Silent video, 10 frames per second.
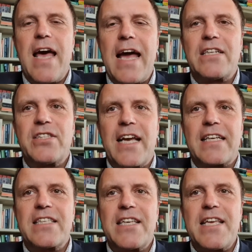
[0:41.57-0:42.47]

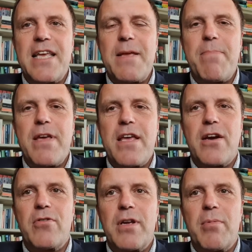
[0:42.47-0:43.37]
hashtag
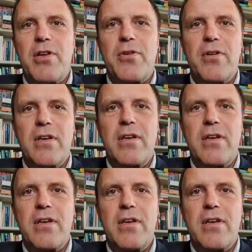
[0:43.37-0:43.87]
CEPOW.